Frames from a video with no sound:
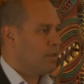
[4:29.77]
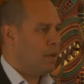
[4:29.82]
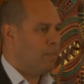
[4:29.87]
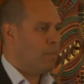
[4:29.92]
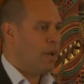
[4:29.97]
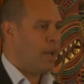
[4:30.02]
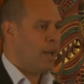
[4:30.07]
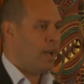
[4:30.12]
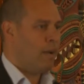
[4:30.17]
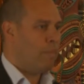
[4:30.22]

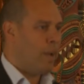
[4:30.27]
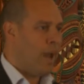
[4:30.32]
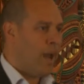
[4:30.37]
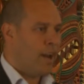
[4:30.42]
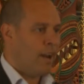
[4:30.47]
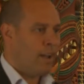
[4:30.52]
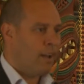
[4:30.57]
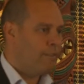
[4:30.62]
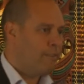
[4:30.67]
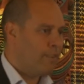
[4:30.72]
about how
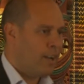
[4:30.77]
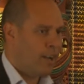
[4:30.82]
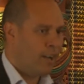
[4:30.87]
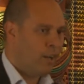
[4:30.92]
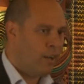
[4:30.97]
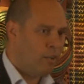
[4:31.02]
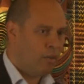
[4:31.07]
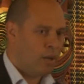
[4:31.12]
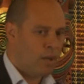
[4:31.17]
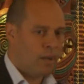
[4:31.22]
bad our
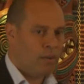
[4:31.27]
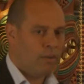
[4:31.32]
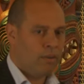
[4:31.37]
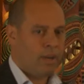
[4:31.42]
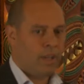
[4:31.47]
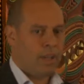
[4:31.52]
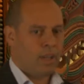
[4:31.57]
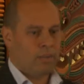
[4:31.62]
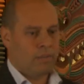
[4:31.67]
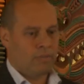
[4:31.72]
whānau are
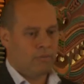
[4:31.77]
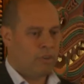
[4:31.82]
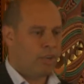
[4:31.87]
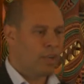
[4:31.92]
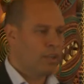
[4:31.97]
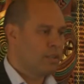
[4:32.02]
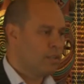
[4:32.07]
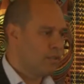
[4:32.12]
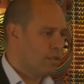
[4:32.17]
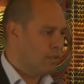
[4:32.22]
and how
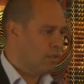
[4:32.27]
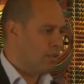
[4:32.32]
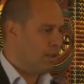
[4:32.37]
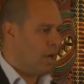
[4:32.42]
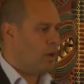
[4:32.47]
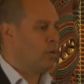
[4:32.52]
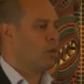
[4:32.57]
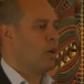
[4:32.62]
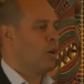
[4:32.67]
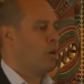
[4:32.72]
drugs
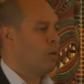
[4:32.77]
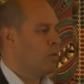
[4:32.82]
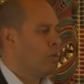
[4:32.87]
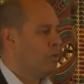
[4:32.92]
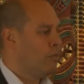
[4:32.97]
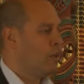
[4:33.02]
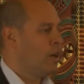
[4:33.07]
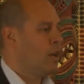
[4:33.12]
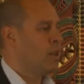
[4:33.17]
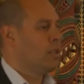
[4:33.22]
and alcohol
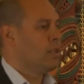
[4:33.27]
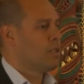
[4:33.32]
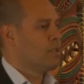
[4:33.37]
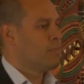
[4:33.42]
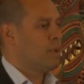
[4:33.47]
and violence,